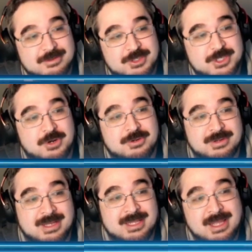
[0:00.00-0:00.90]
So,
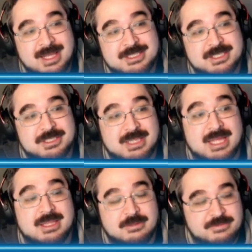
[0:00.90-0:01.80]
and he is
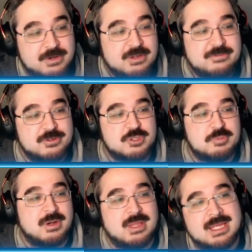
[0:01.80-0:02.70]
like the very first
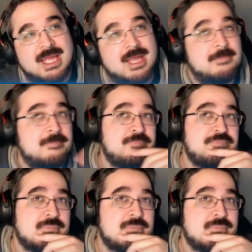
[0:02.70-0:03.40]
part of that game.